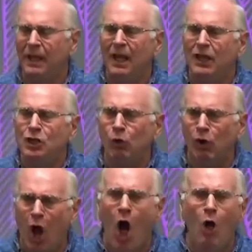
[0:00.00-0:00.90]
You are
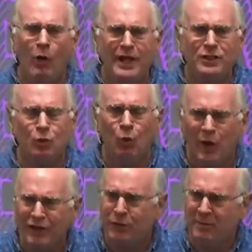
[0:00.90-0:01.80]
always
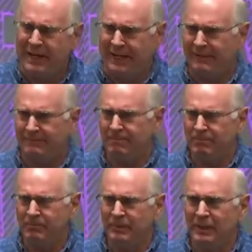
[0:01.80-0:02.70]
with me."
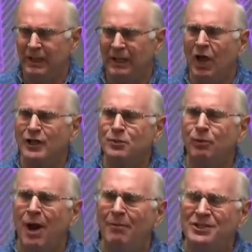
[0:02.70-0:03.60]
God's
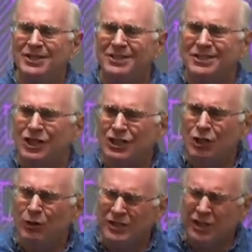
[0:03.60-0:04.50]
promises to
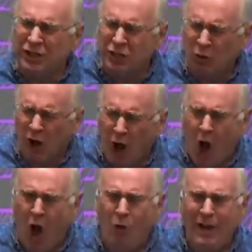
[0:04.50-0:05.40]
you is that you are
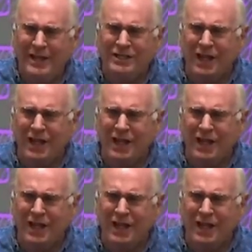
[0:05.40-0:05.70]
always,